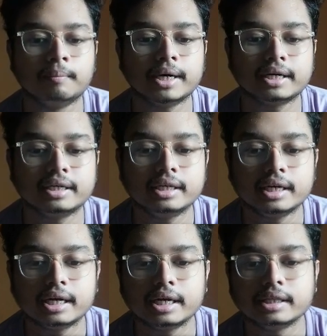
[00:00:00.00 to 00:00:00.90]
But
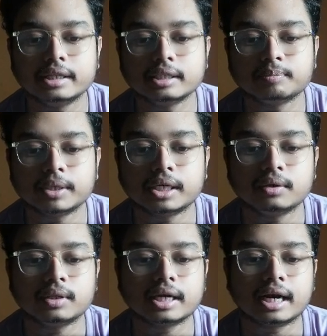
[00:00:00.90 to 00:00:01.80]
here in this
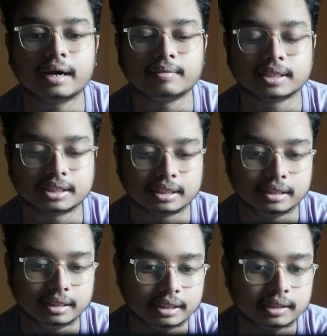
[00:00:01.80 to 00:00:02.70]
particular carbon
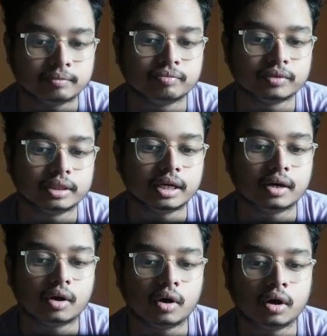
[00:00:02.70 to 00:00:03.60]
center,
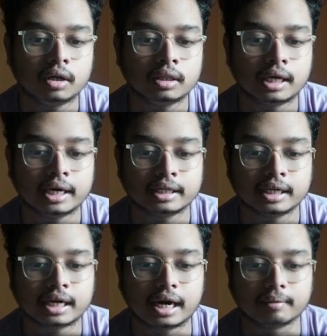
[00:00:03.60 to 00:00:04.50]
all are
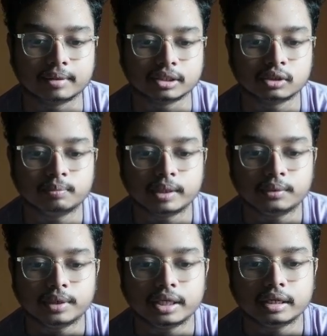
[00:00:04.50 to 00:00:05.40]
the carbon. So
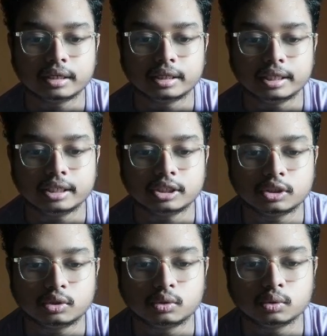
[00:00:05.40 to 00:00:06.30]
between
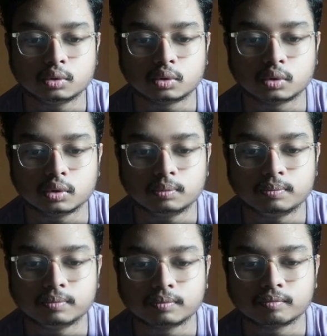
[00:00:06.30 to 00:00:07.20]
these two group,
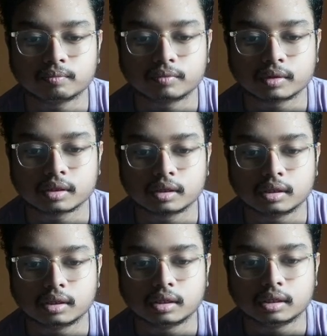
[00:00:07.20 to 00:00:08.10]

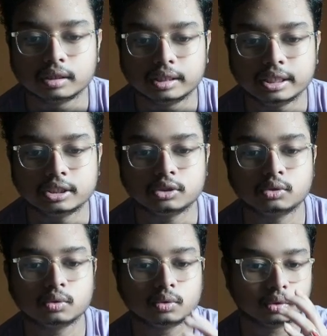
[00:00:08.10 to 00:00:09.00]

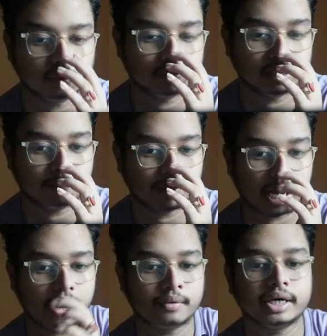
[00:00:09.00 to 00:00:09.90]
the
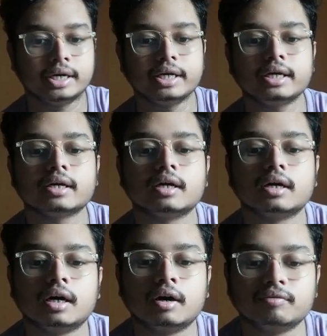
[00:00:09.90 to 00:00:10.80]
priority
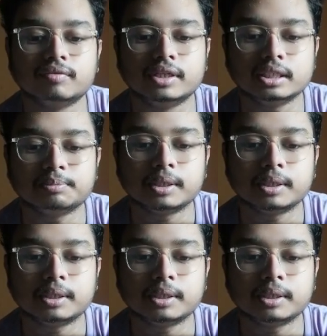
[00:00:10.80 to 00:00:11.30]
of this